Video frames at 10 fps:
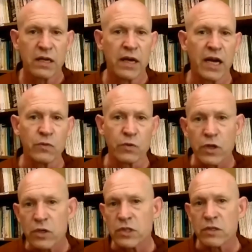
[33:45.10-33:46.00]
kind
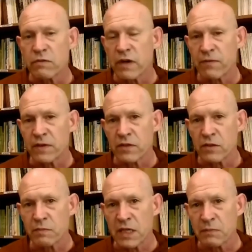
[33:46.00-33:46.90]
words that you've offered
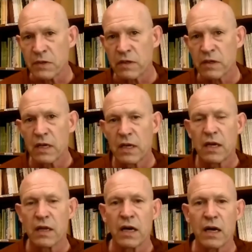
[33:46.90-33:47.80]
other people,
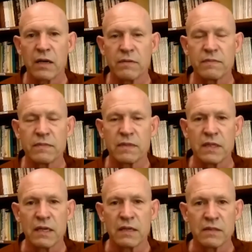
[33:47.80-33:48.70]

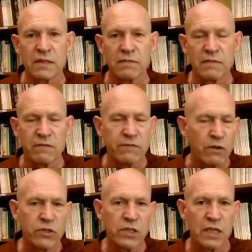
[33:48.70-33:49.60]
the
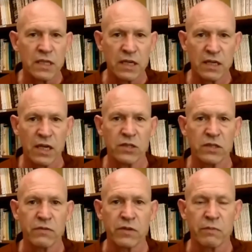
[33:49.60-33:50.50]
devotion and
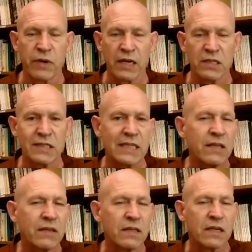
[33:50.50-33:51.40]
dedication of your practice,
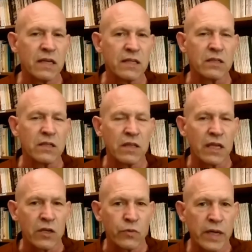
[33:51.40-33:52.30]
anything like that
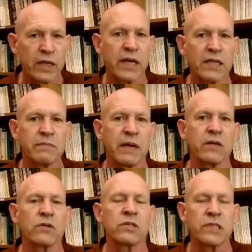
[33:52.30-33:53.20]
that you recollect
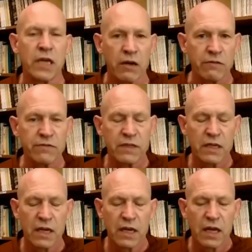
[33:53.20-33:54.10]
about yourself
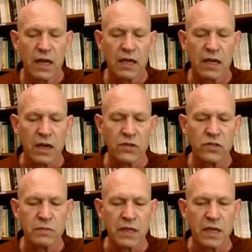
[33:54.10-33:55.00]
can
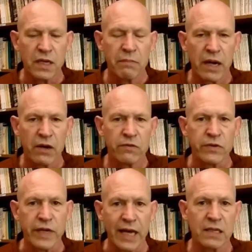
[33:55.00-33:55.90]
also be a
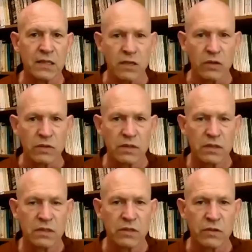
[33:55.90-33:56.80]
powerful antidote
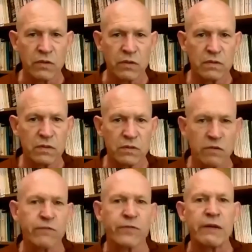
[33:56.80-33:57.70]
to
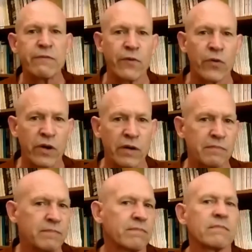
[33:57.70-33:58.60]
sort of
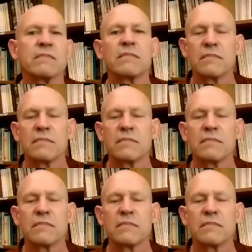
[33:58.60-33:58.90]
free-form